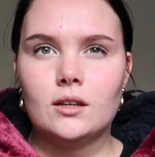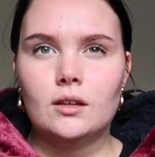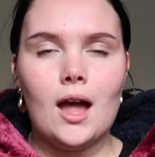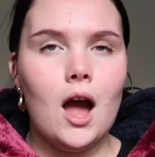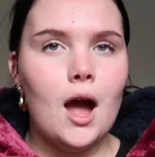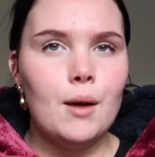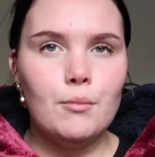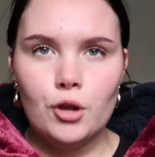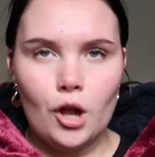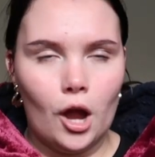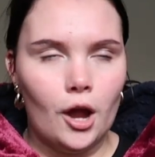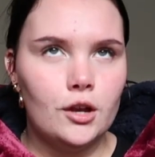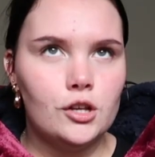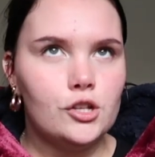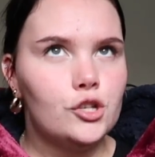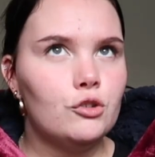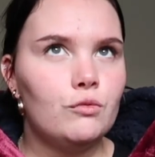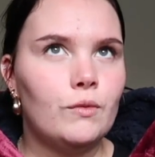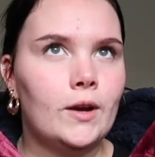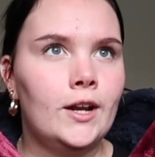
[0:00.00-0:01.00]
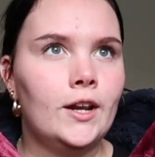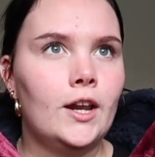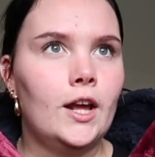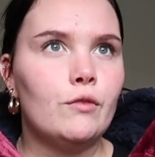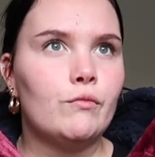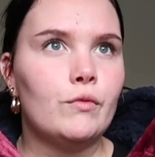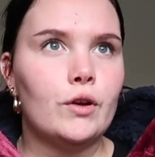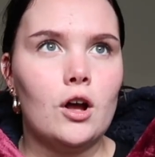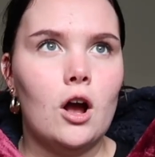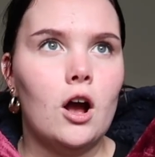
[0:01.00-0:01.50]
I'm going to read, like,
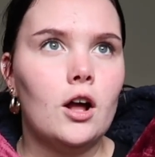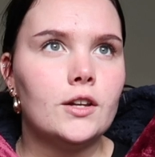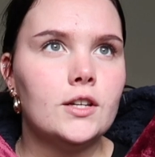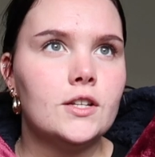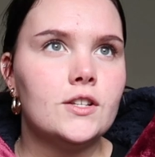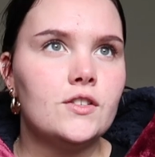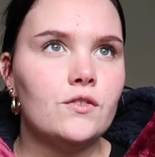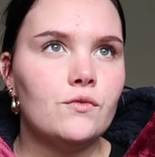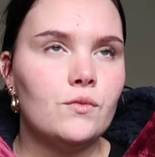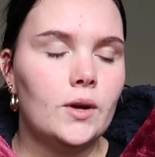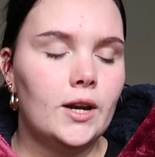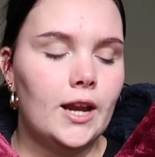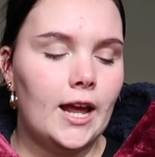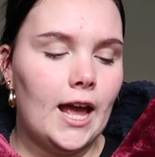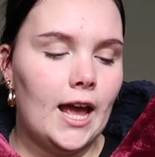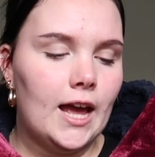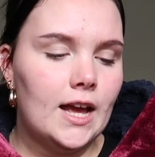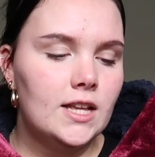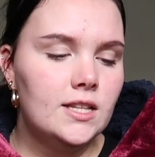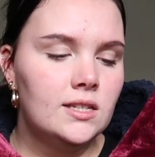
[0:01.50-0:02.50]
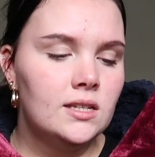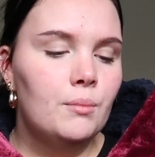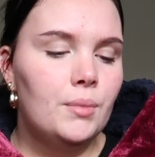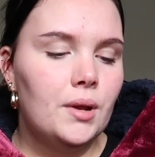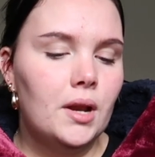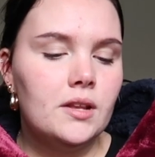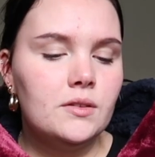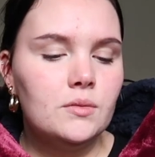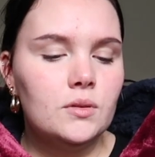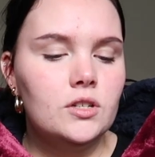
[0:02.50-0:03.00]
regardless of what it is. But
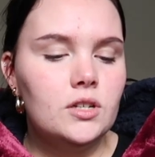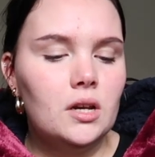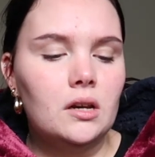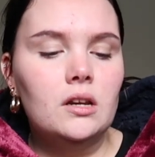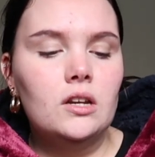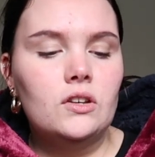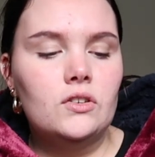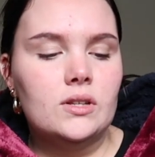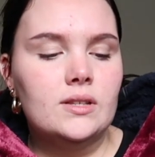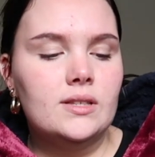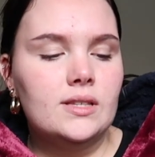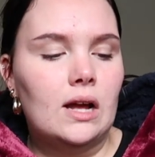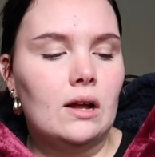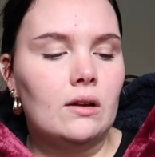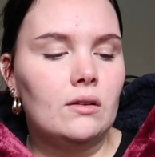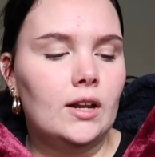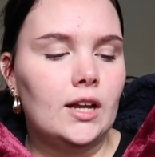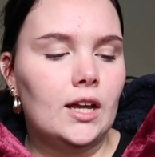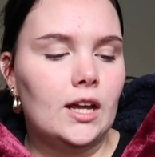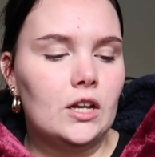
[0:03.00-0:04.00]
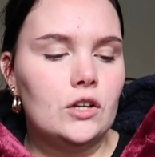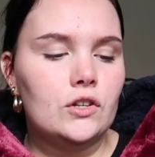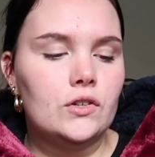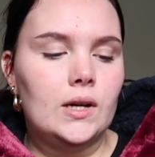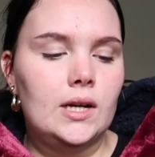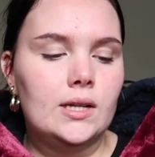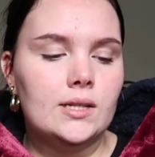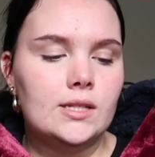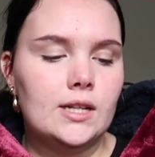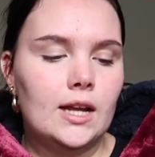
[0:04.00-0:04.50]
this one generally just sounds like
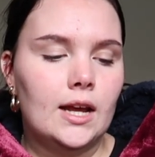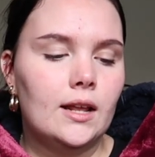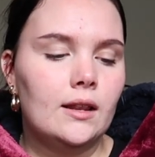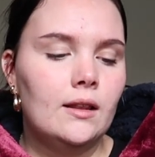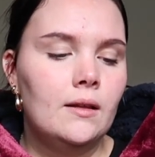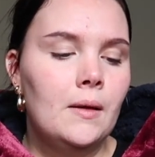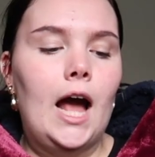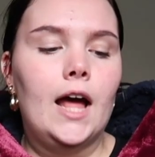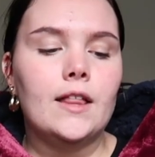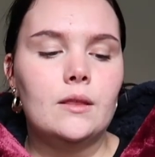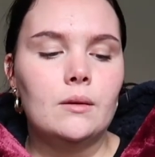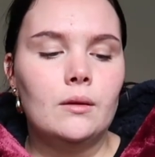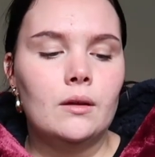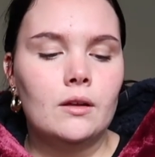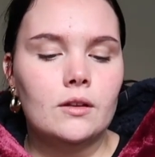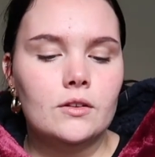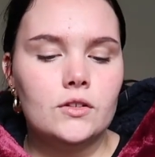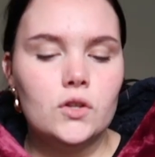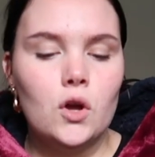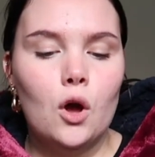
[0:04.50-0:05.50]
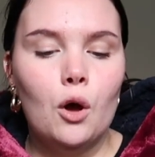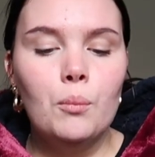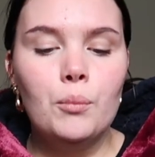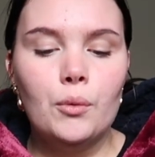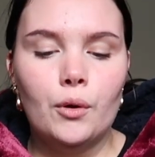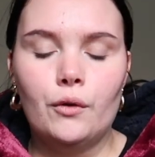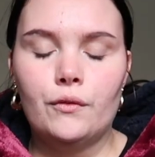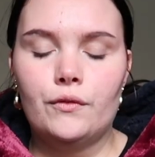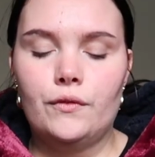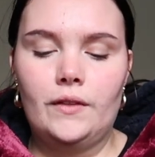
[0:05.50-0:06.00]
interesting. At the top
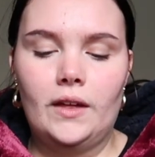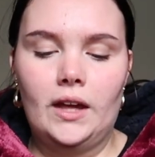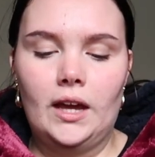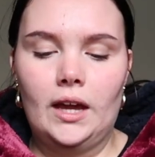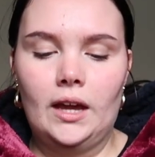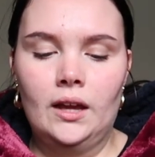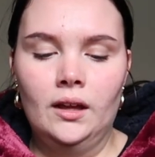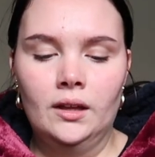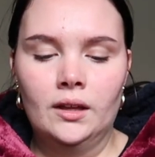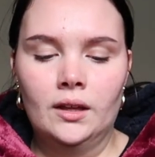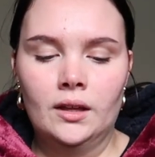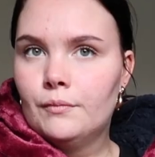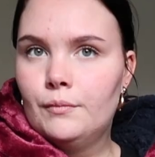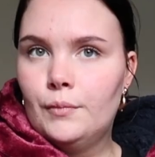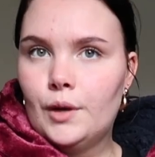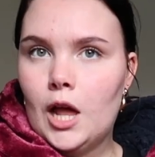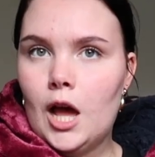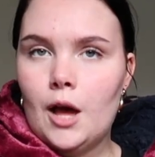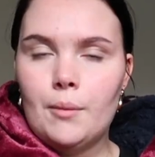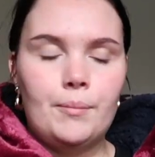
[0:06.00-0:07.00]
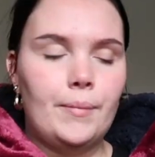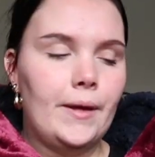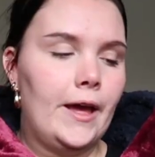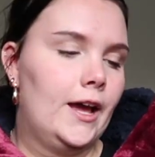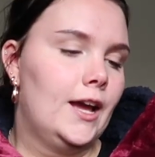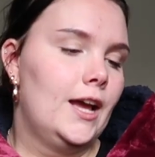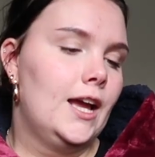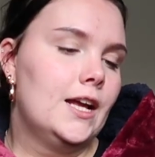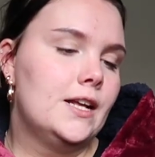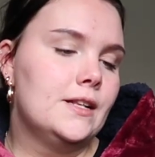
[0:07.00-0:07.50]
of the blurb
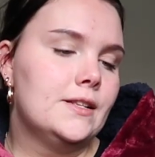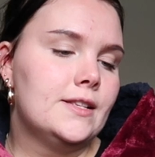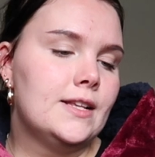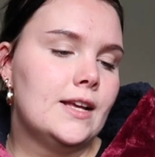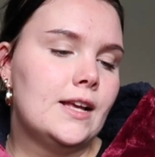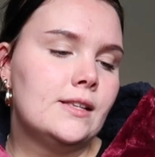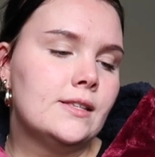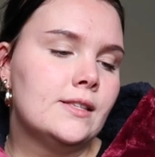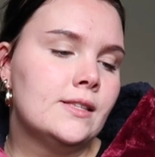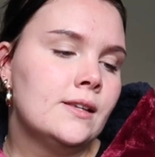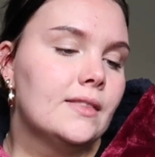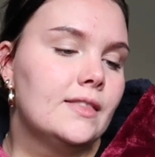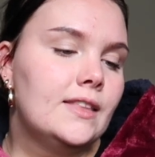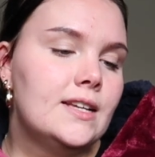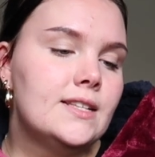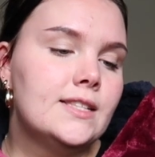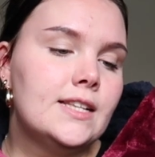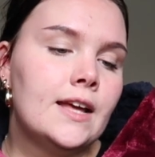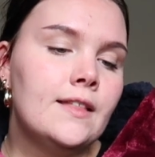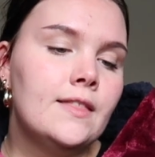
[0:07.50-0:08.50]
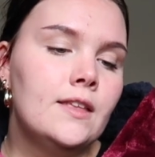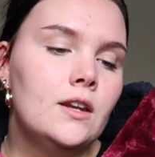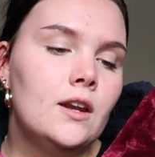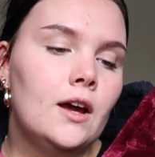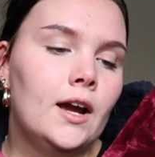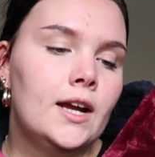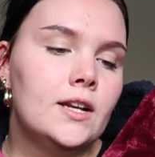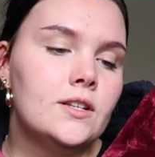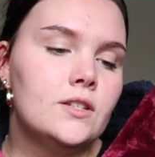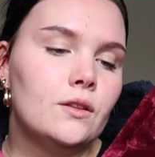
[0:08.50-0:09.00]
bit, it says, they say the
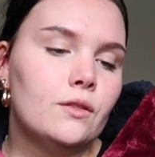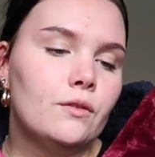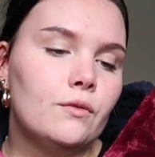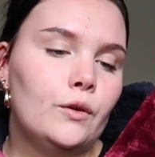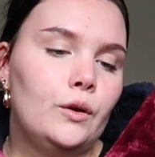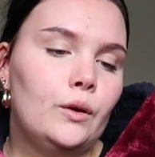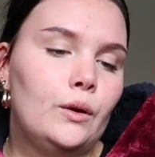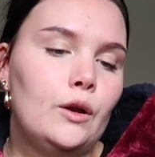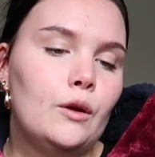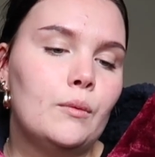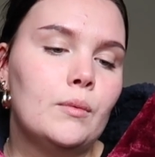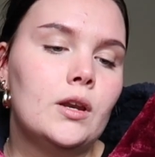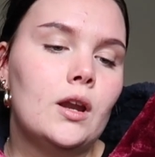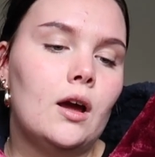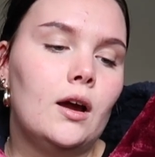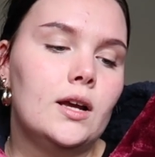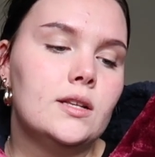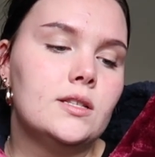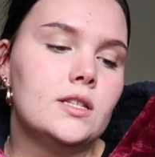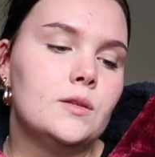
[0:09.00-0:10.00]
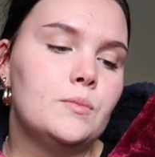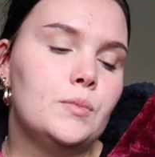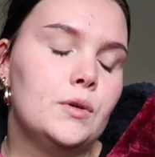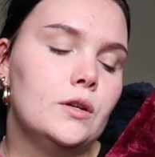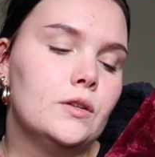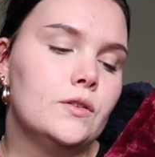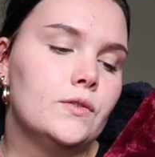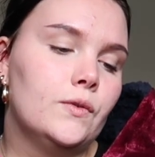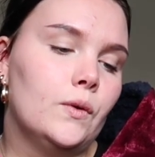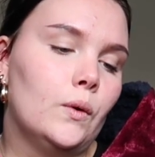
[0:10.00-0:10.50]
night through human eyes is
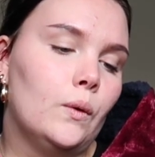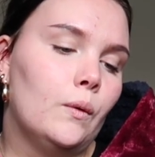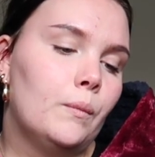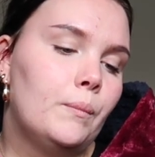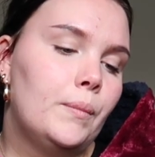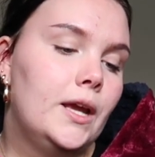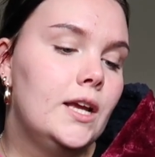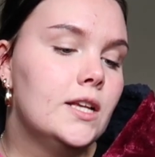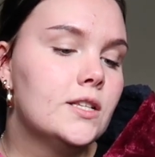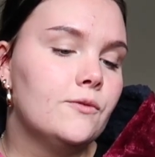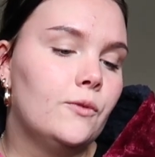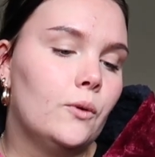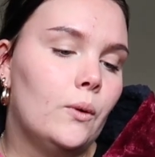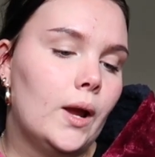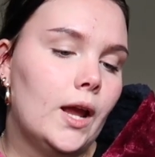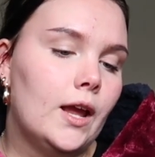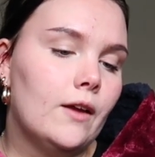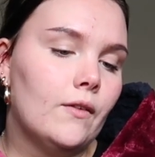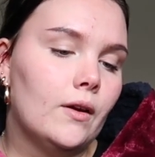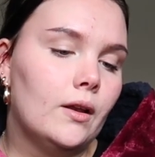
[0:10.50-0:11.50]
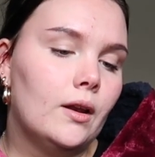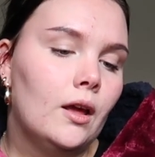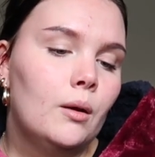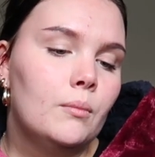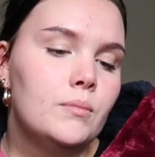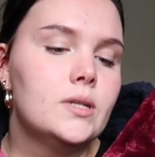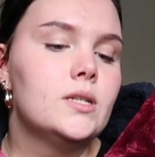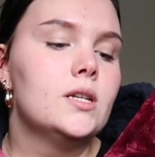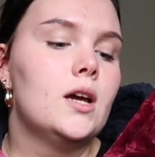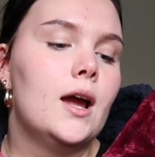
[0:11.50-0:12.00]
beautiful, peaceful even,
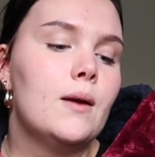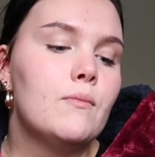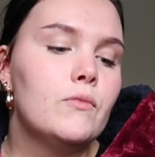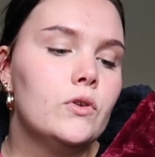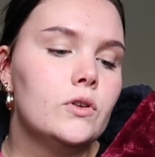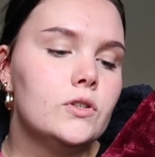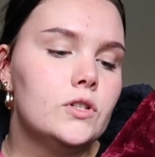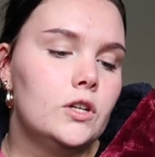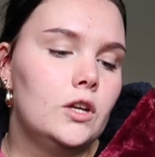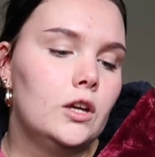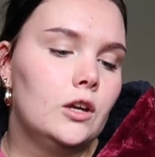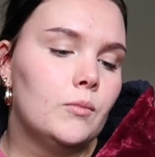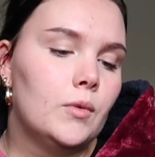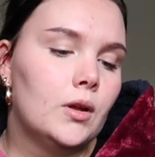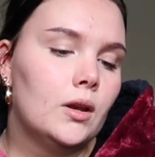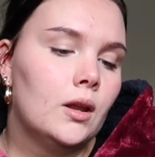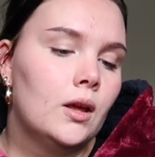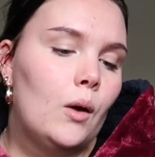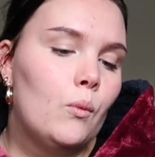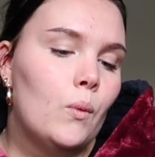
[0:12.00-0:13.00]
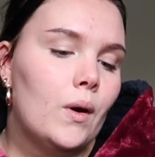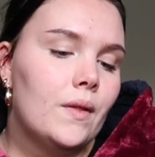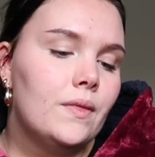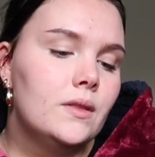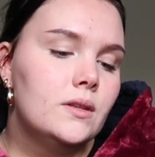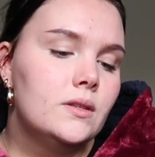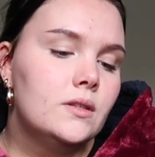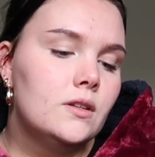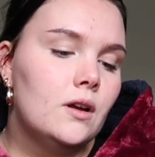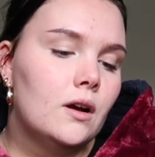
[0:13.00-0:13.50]
but I'm not human, and when
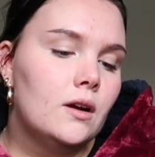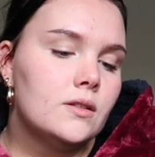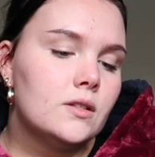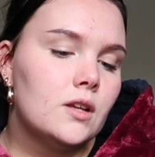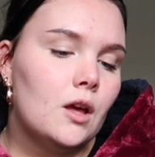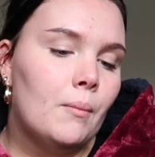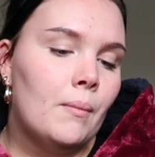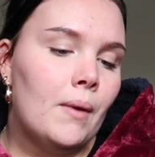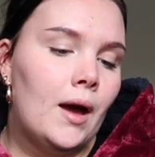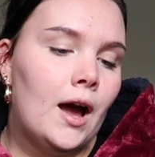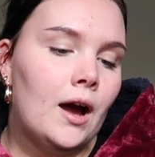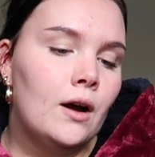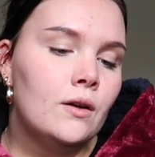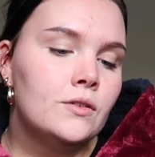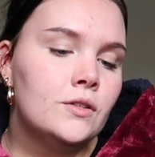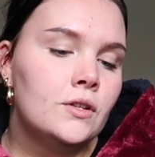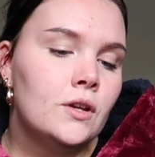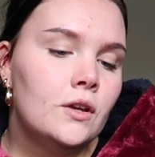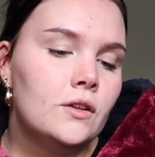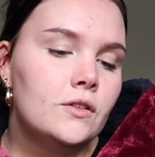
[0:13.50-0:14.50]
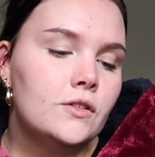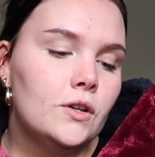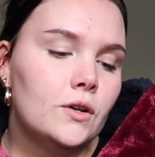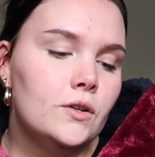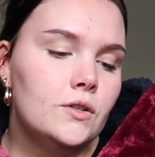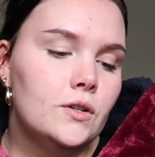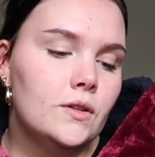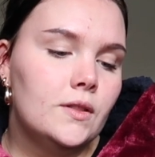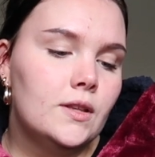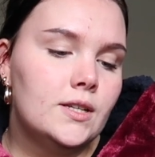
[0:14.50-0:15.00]
the stars come out, so
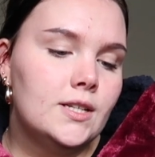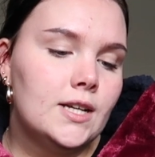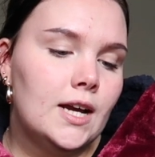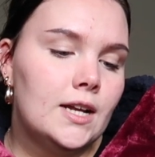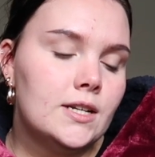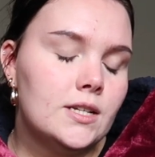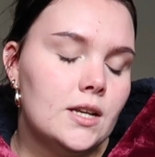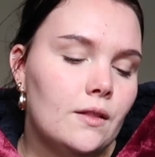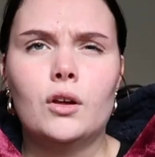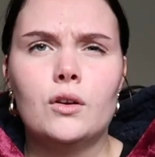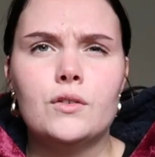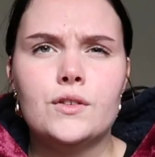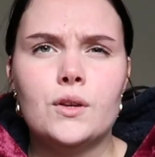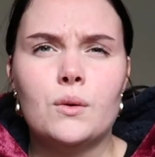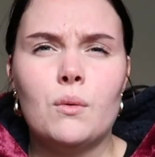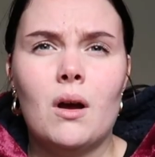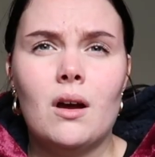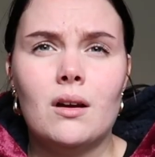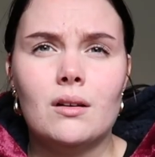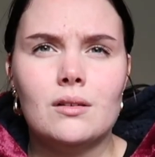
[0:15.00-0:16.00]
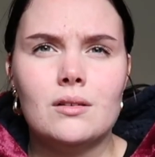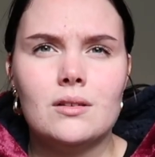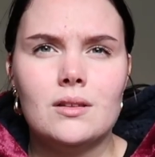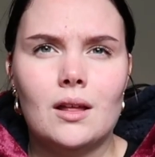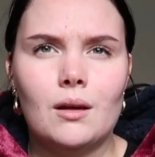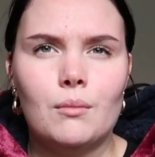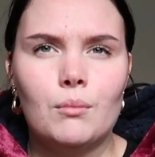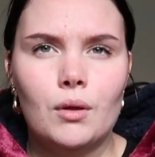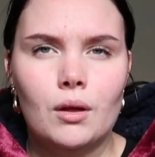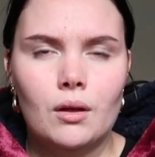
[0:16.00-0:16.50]
do the dead, those who hunt
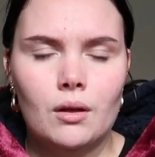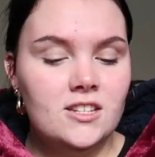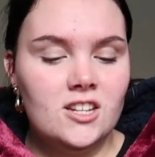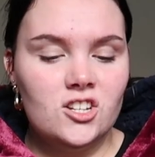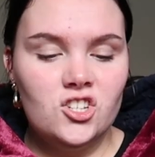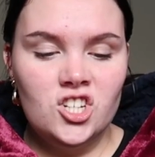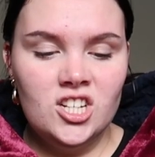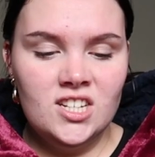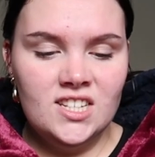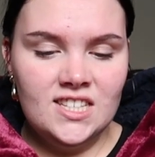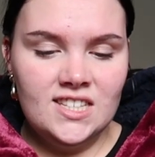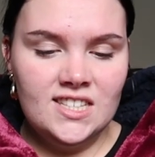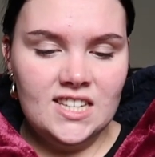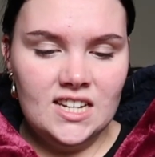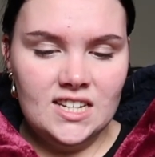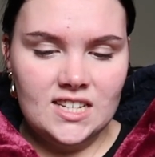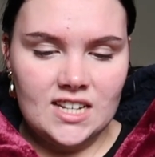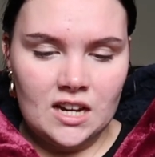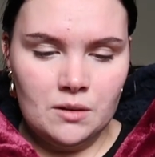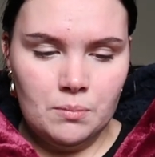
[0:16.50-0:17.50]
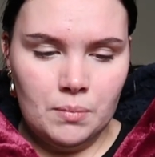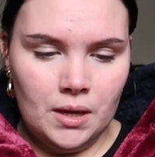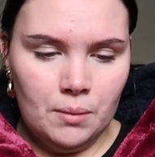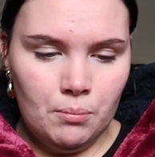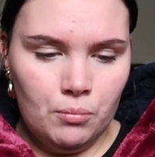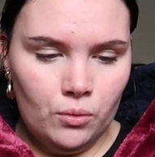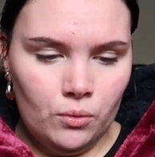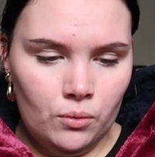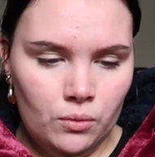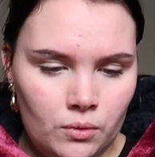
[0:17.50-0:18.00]
them. Does she see dead
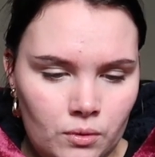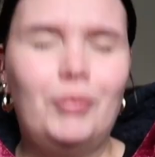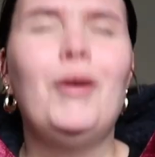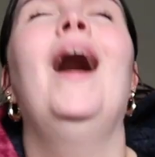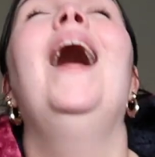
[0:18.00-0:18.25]
people?